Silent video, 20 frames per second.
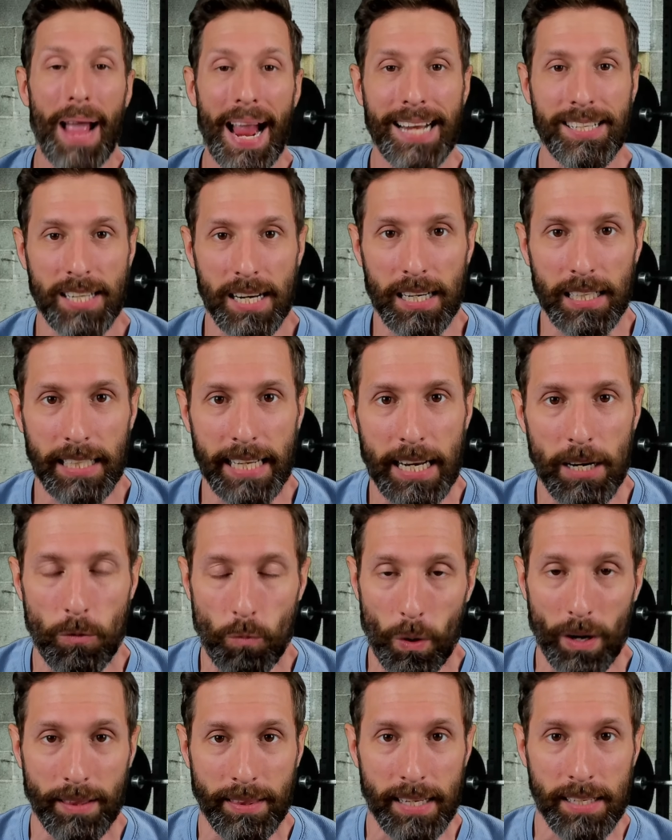Basically,
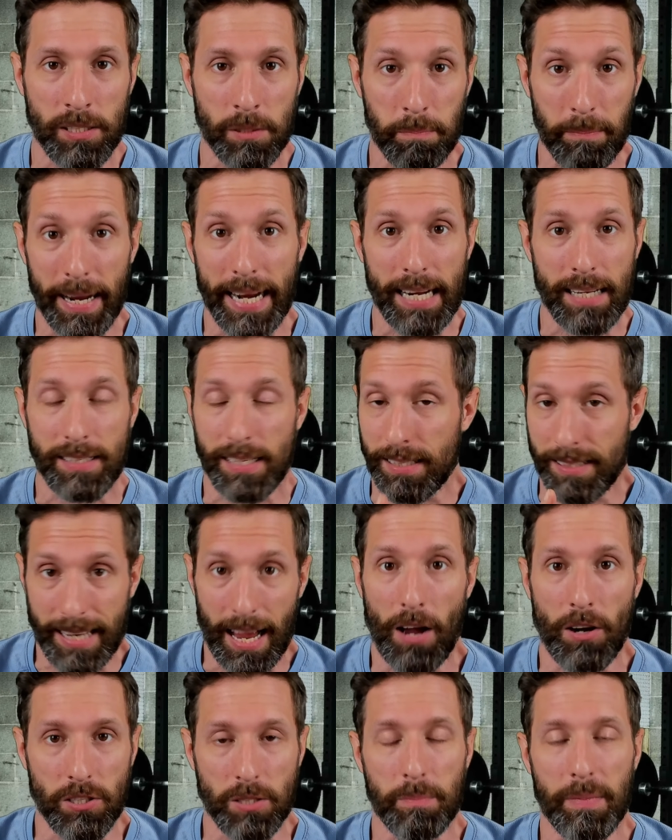what this means and
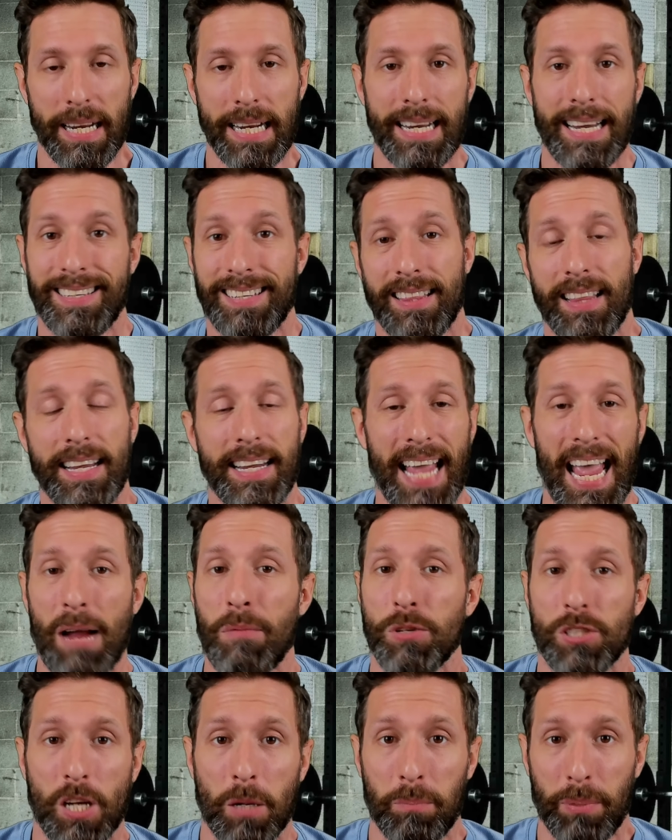tells me is that the game
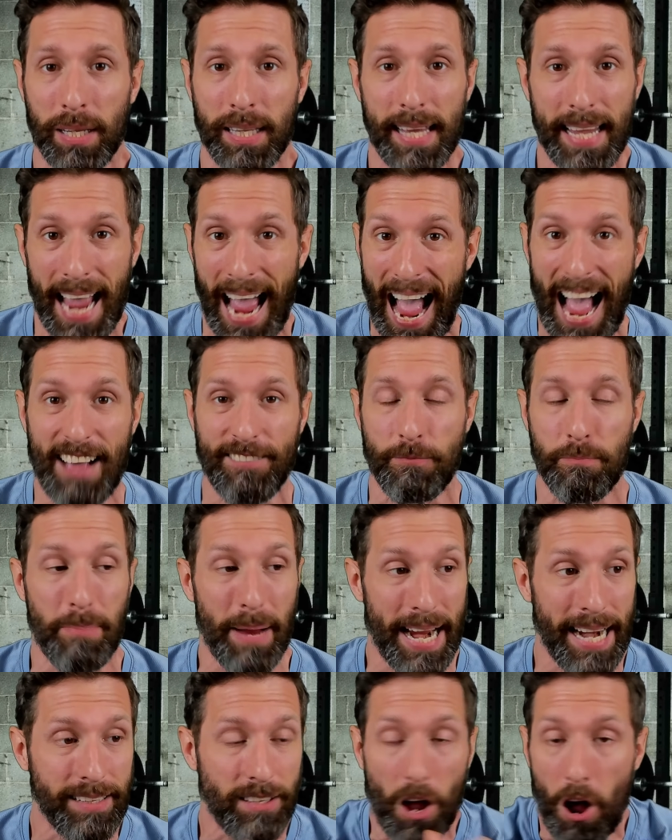was completely
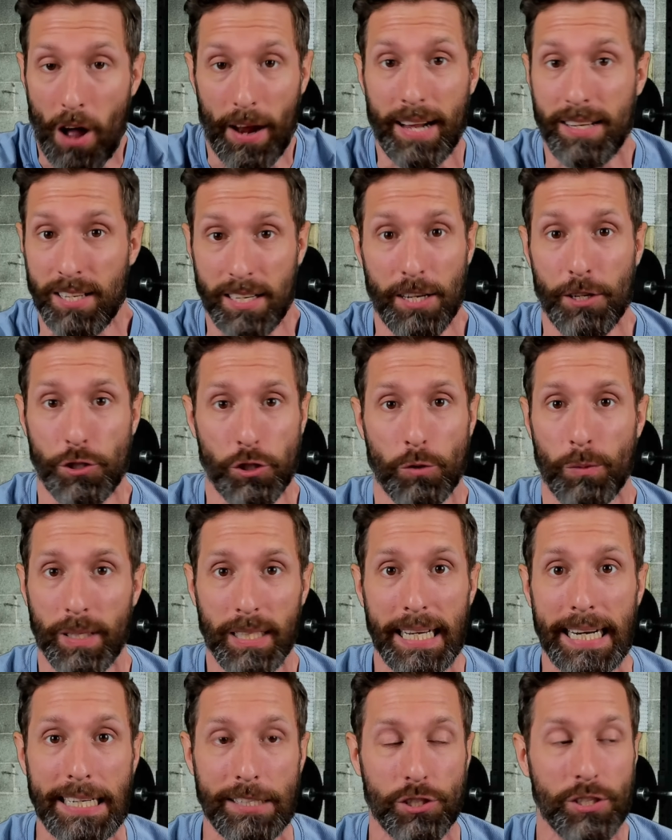half-baked on its initial
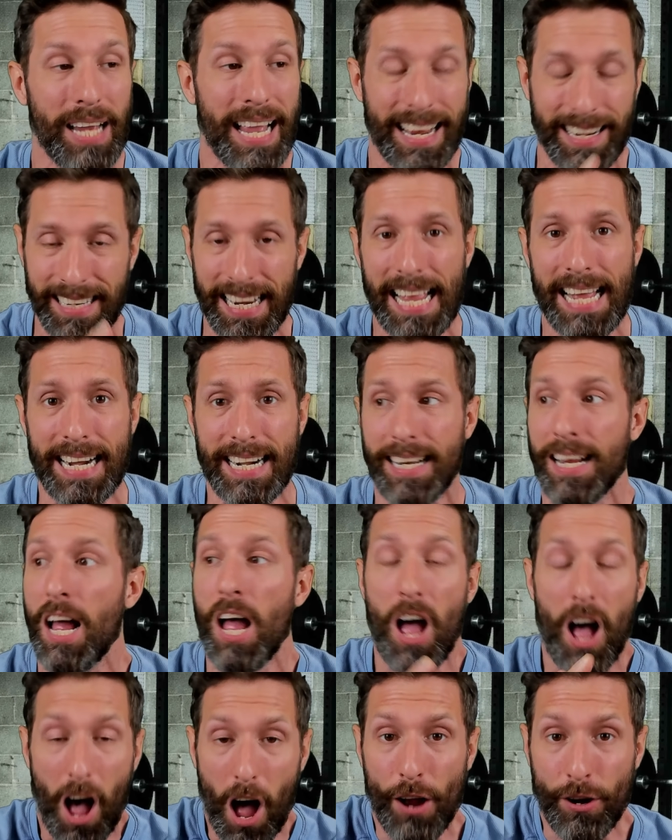release. It needed
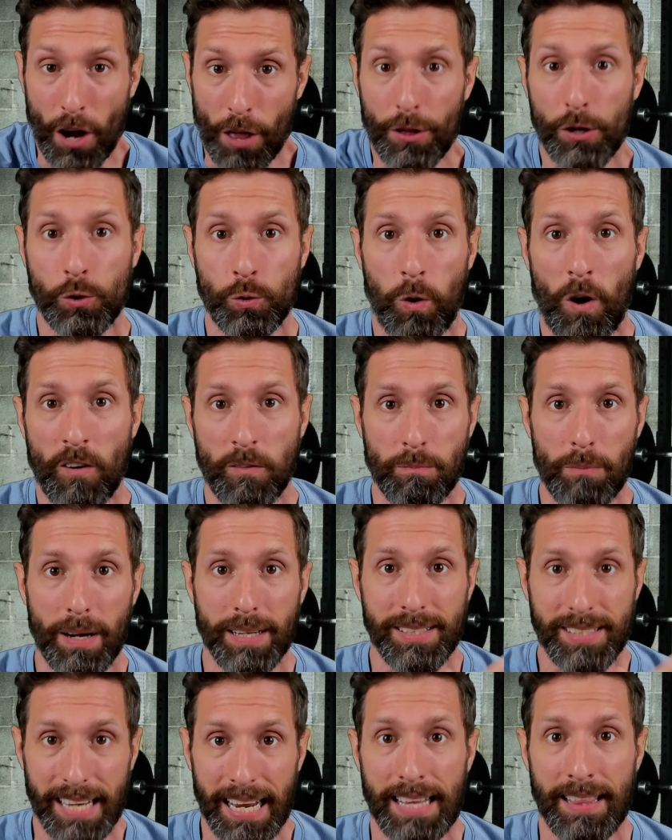another 12
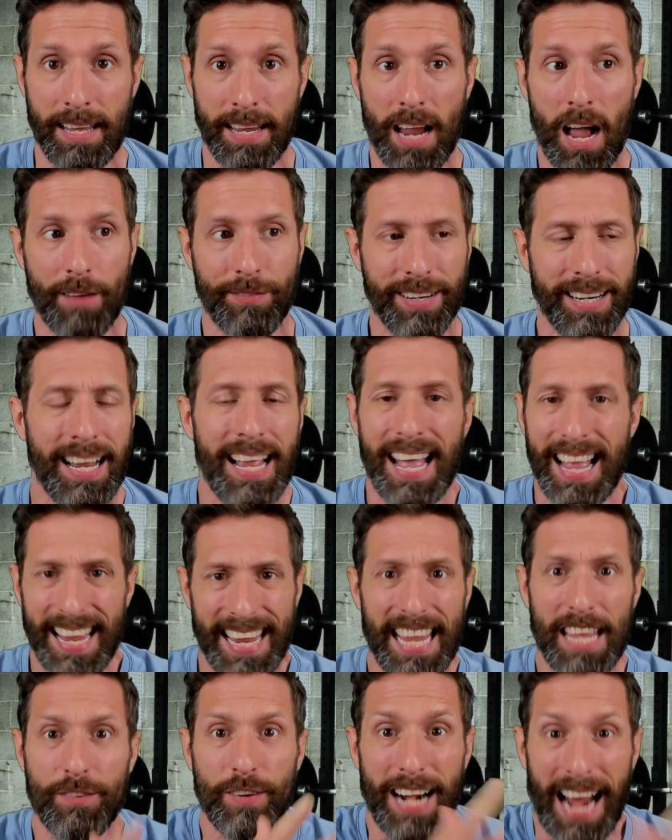months in the oven,
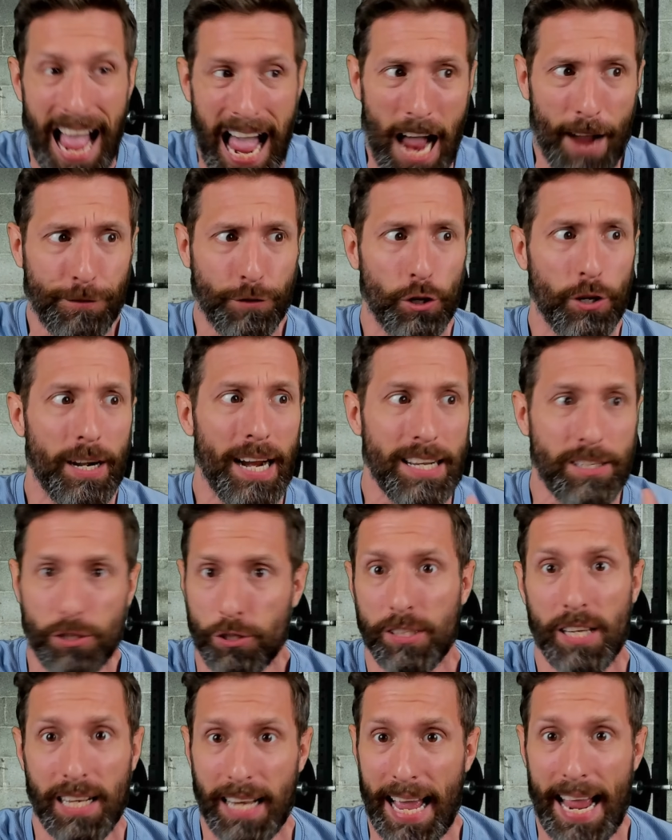even after its
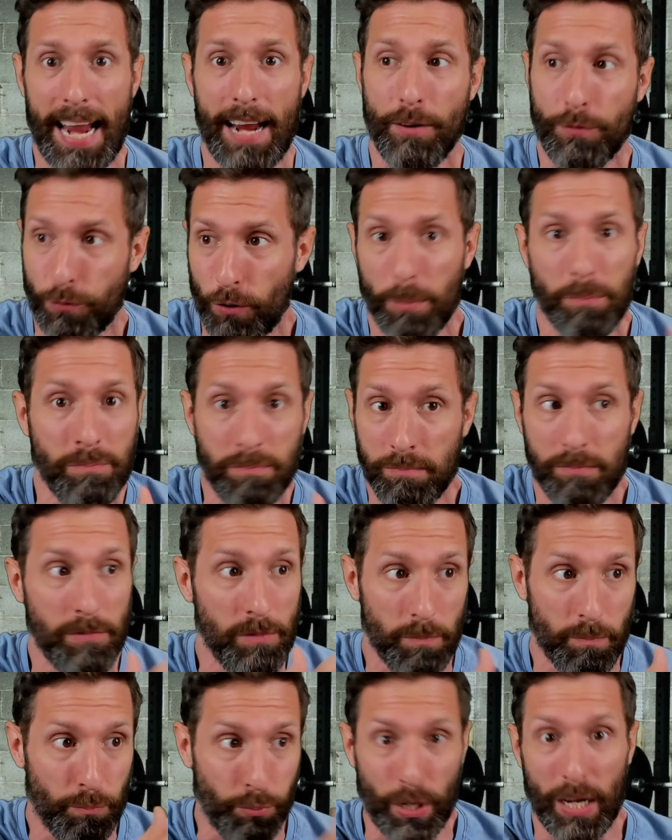delay from
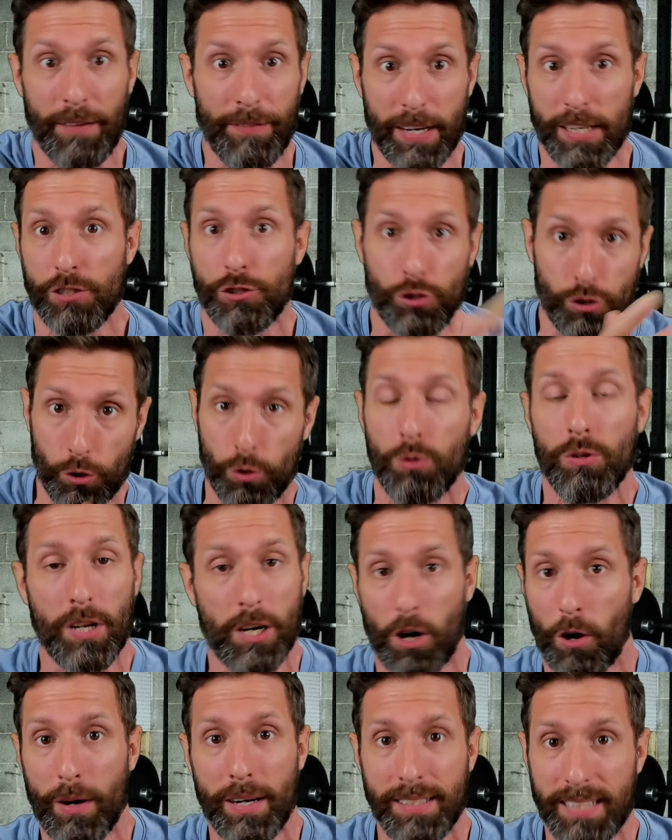previous to the
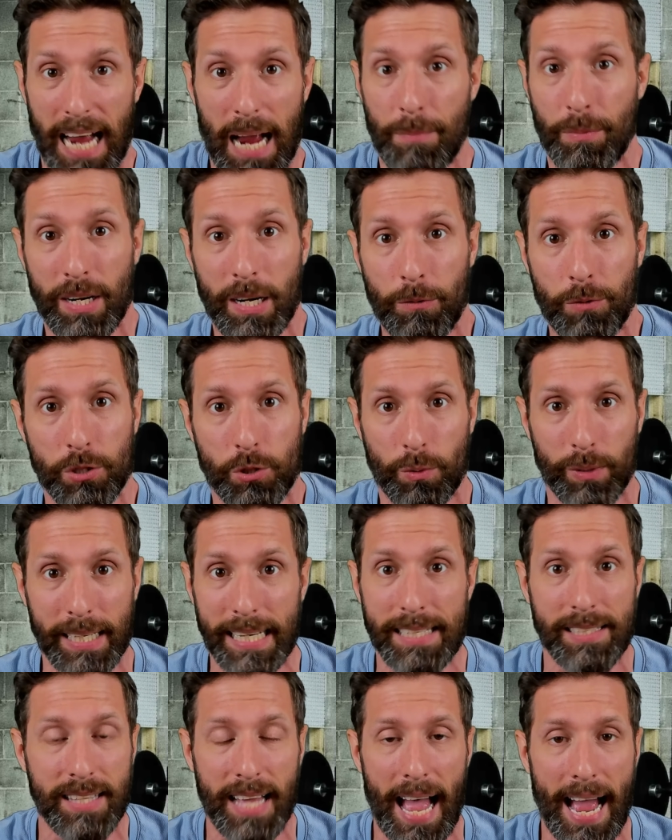current time when it was
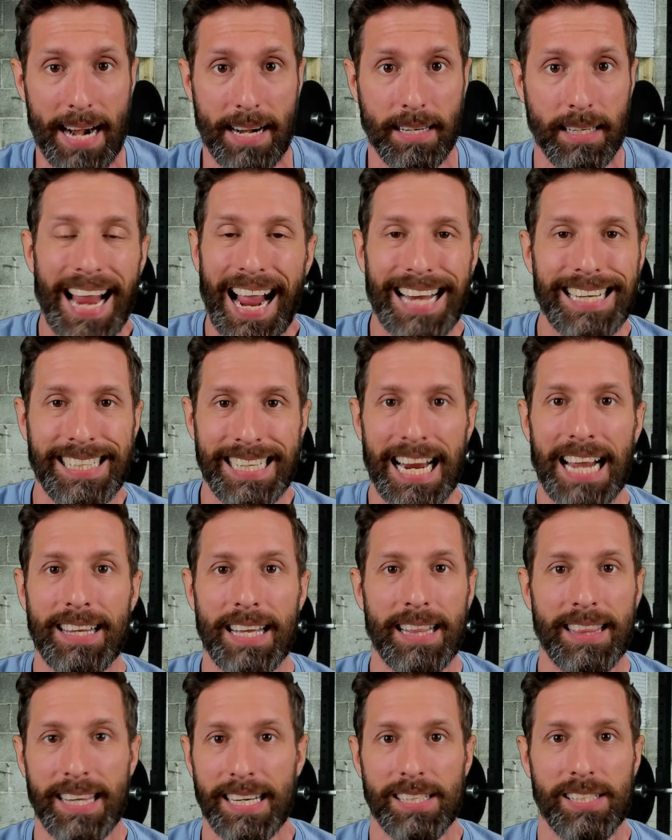released then. The idea
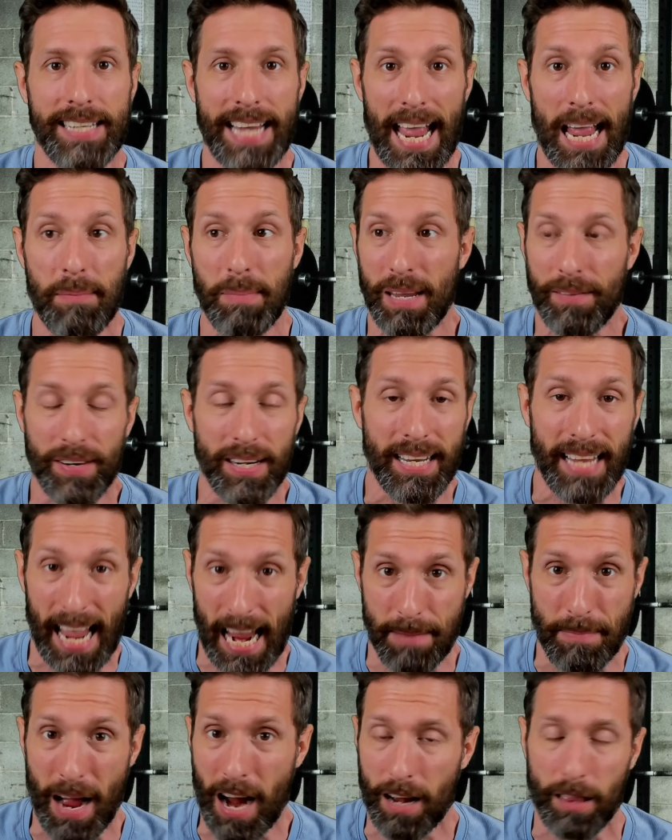that this game even
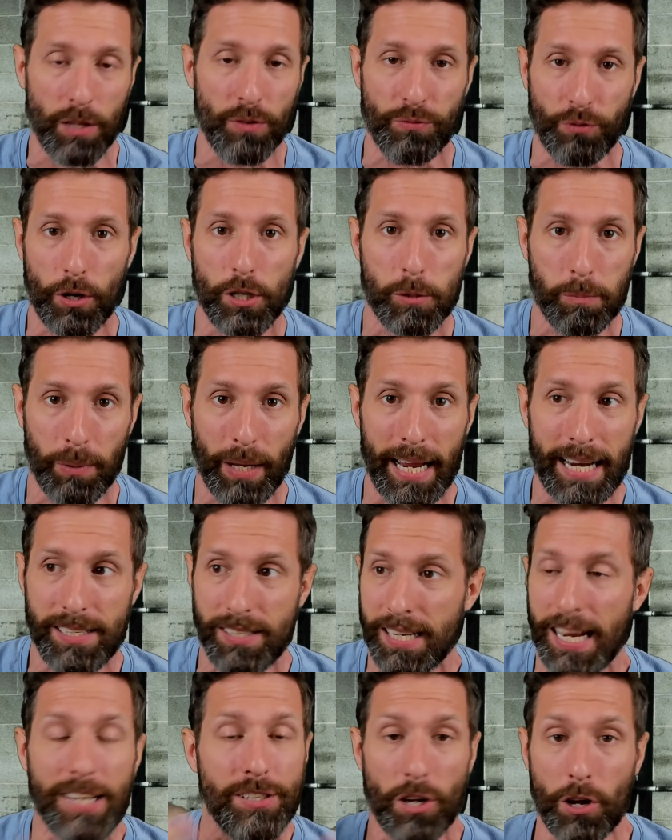came out in the first
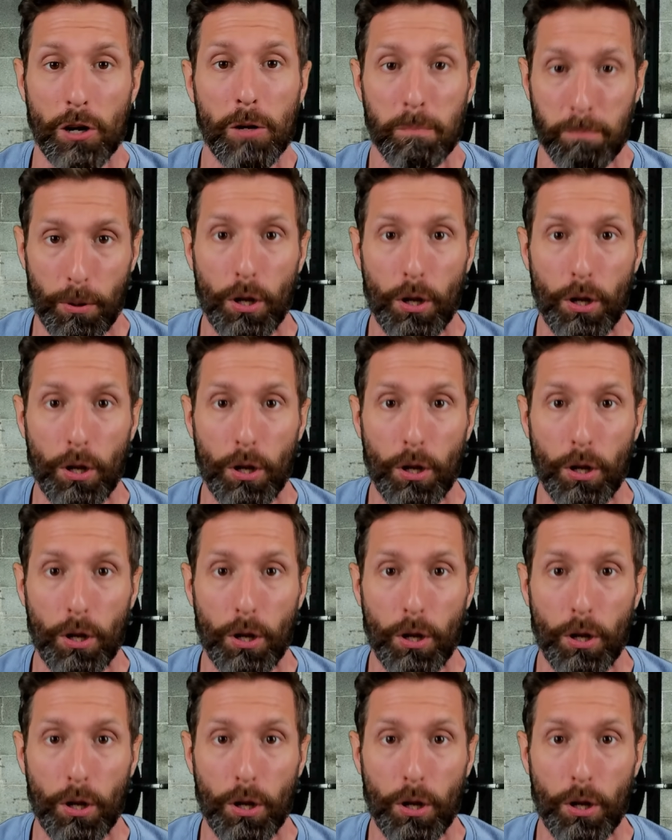place is utter